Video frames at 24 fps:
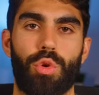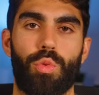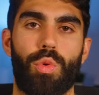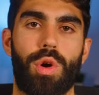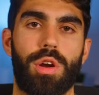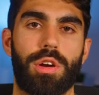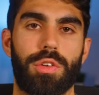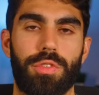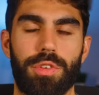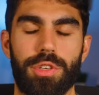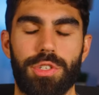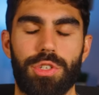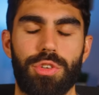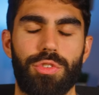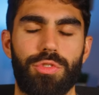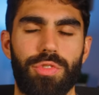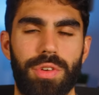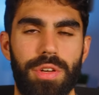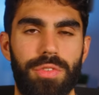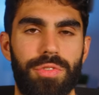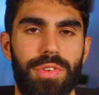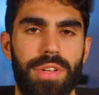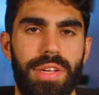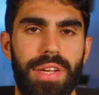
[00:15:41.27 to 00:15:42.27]
or 1 over
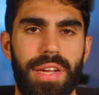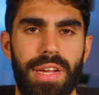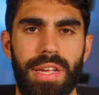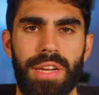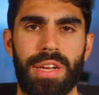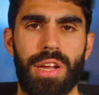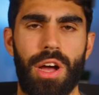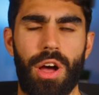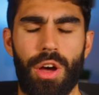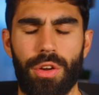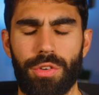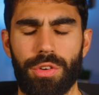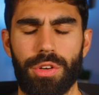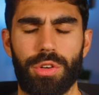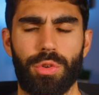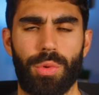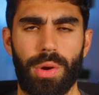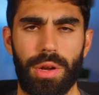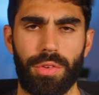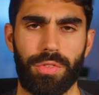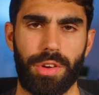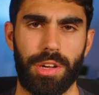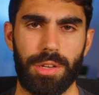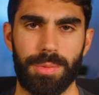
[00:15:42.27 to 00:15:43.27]
250 in
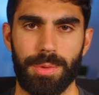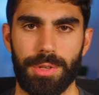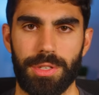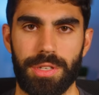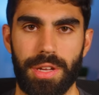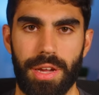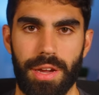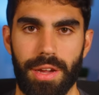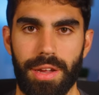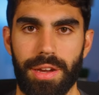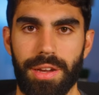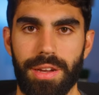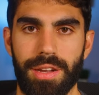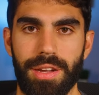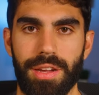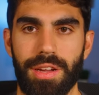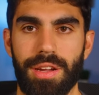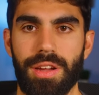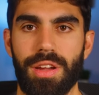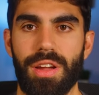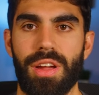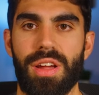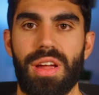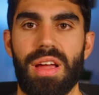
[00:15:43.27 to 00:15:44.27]
120 frames per second
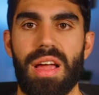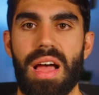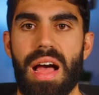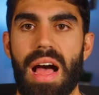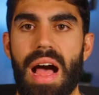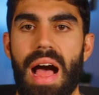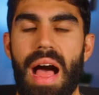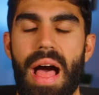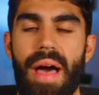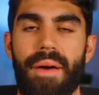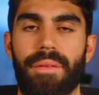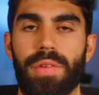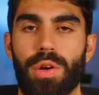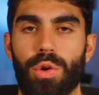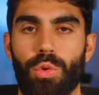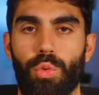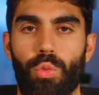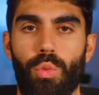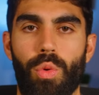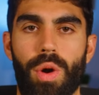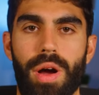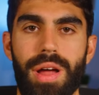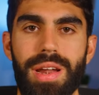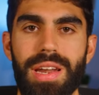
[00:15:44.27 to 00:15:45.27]
either
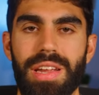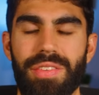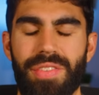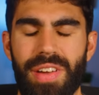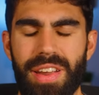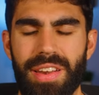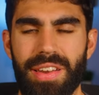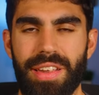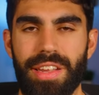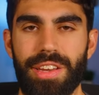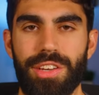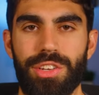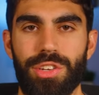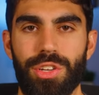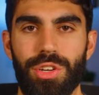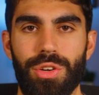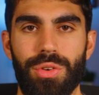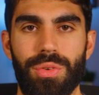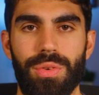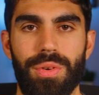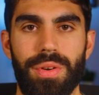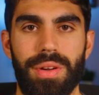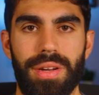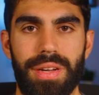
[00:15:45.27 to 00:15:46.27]
one if I need
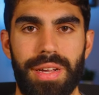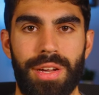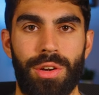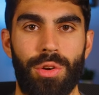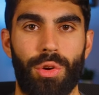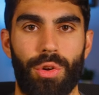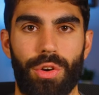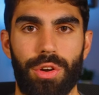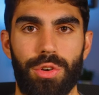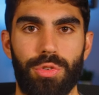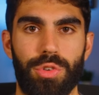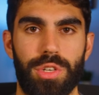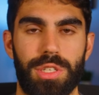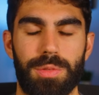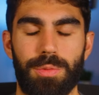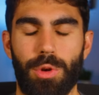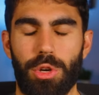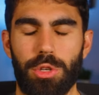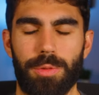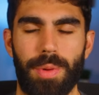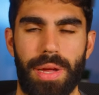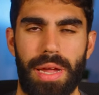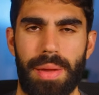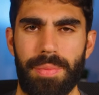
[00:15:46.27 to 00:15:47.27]
to in order to
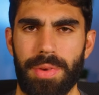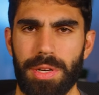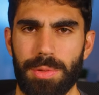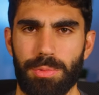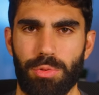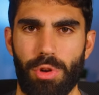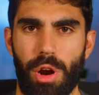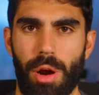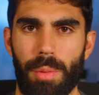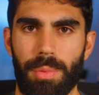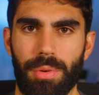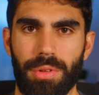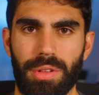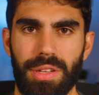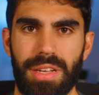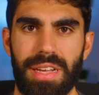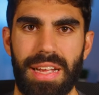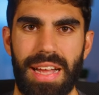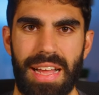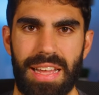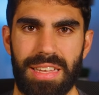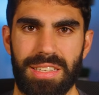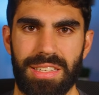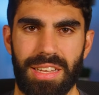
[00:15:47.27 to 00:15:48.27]
expose my image
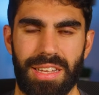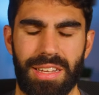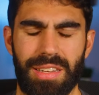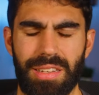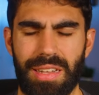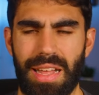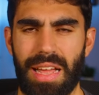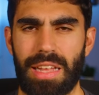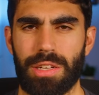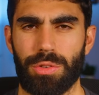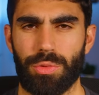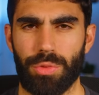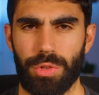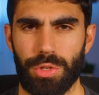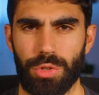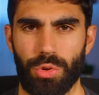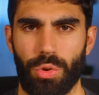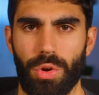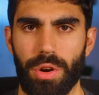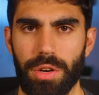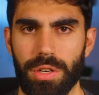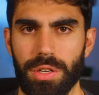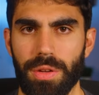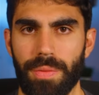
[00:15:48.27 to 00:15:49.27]
properly as like a last
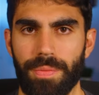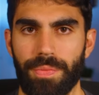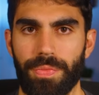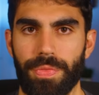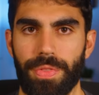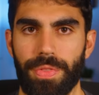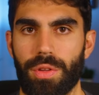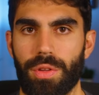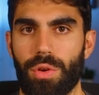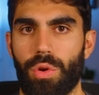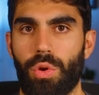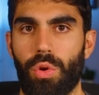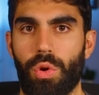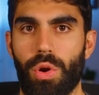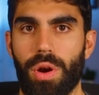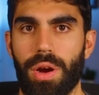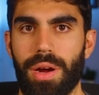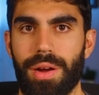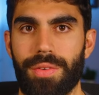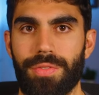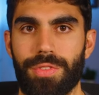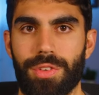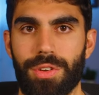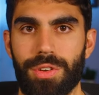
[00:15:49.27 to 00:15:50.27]
resort,
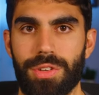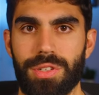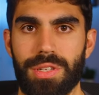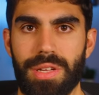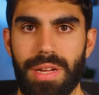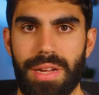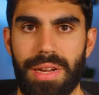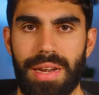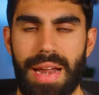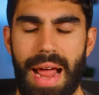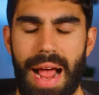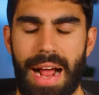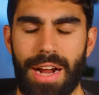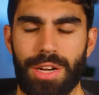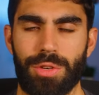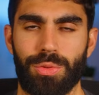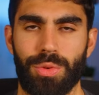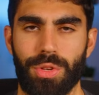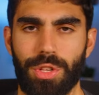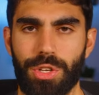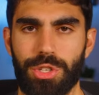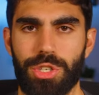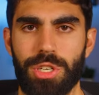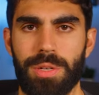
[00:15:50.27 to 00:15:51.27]
or if there's an
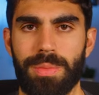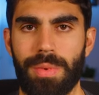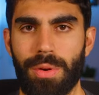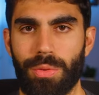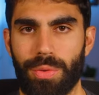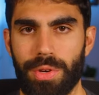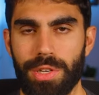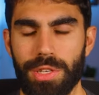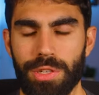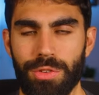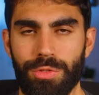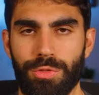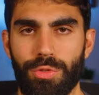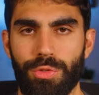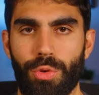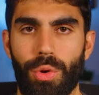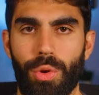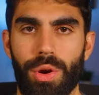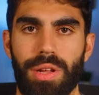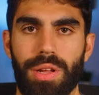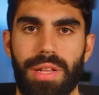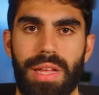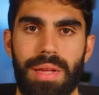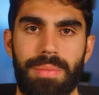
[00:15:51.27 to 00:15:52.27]
actual legitimate reason
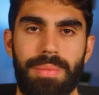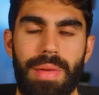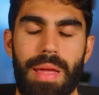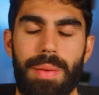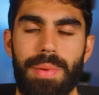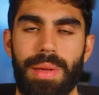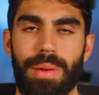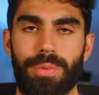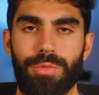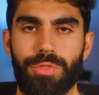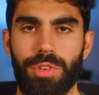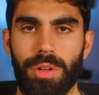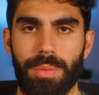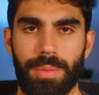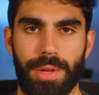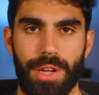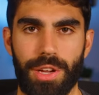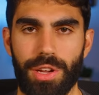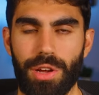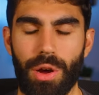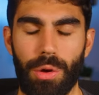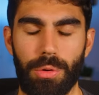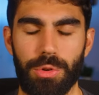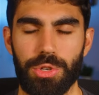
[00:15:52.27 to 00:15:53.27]
for it, like maybe I'm filming a
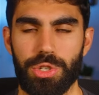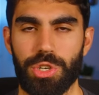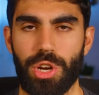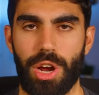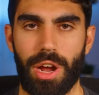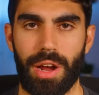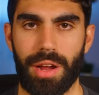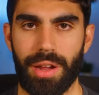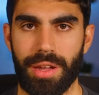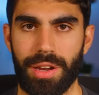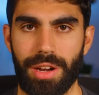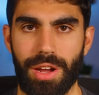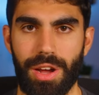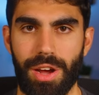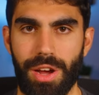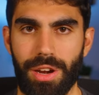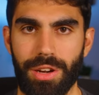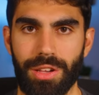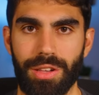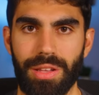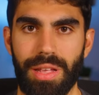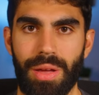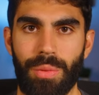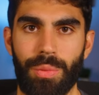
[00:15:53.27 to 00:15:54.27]
coach talking in a
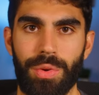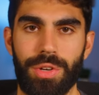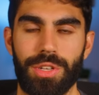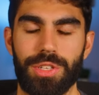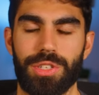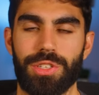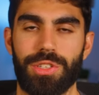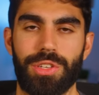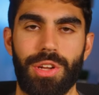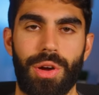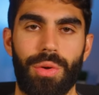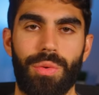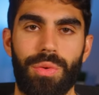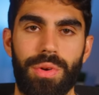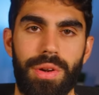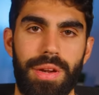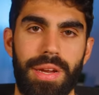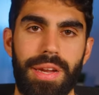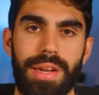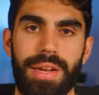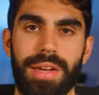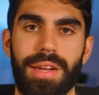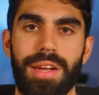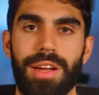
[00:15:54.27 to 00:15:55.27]
huddle and we just don't
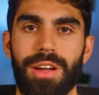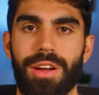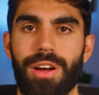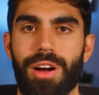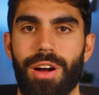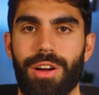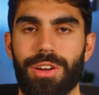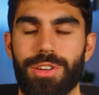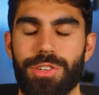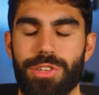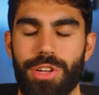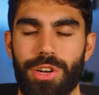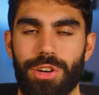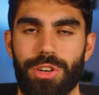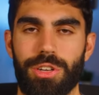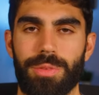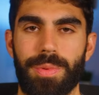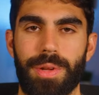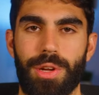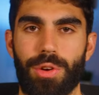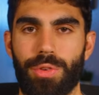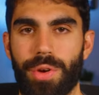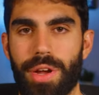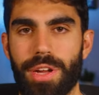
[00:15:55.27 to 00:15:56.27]
need our setter to
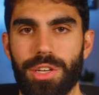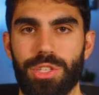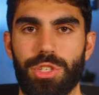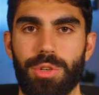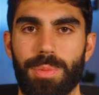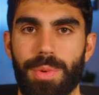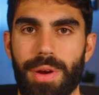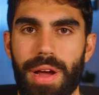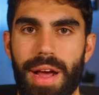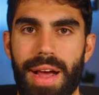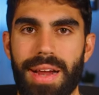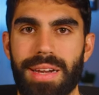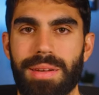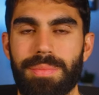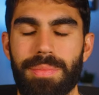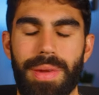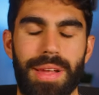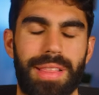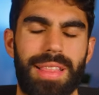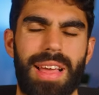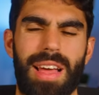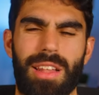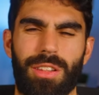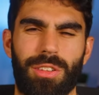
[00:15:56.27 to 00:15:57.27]
be cranked super high to
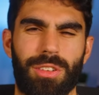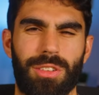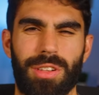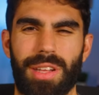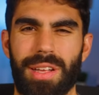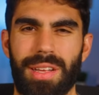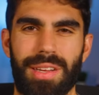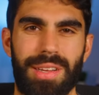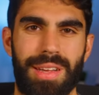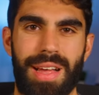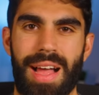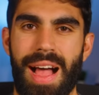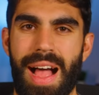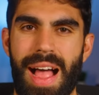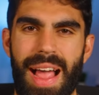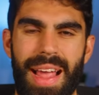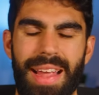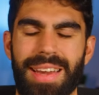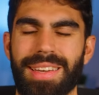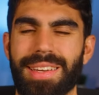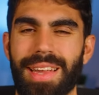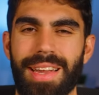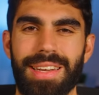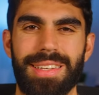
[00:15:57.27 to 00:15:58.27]
make that look like a high
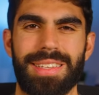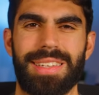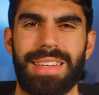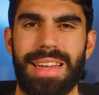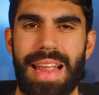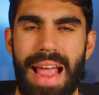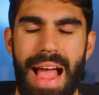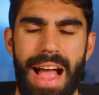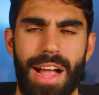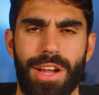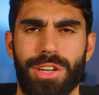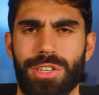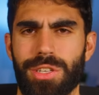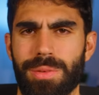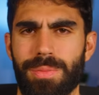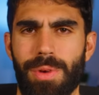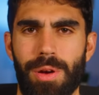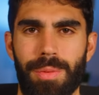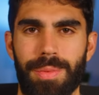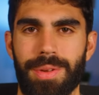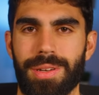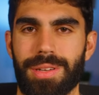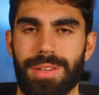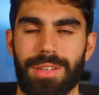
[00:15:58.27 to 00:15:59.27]
intensity action
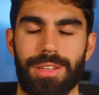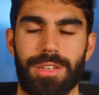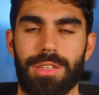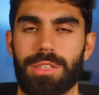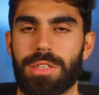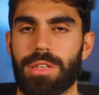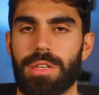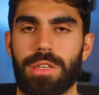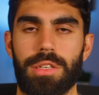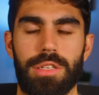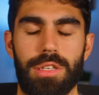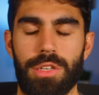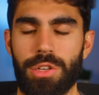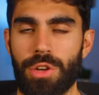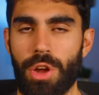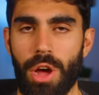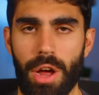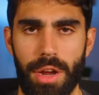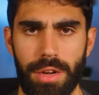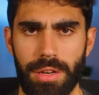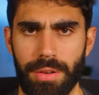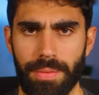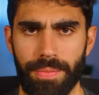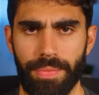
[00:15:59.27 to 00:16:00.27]
moment because it's
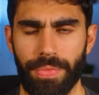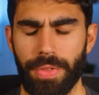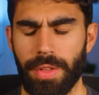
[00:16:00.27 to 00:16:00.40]
not.